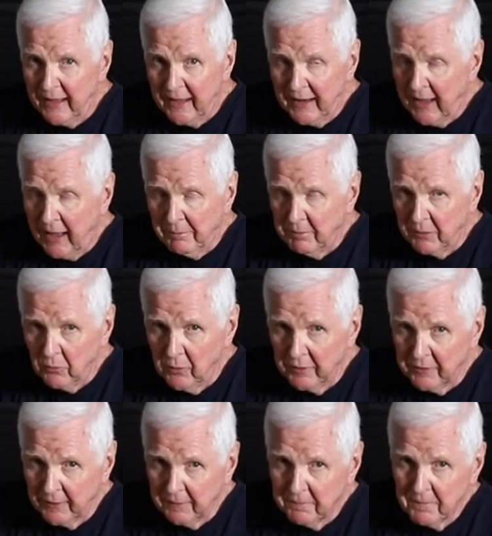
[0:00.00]
that happy
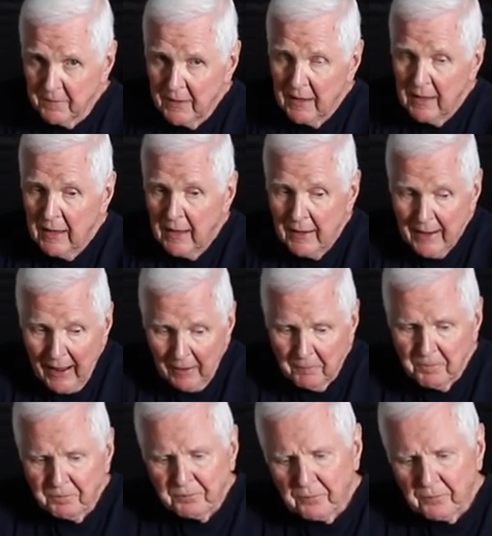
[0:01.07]
with it. Now,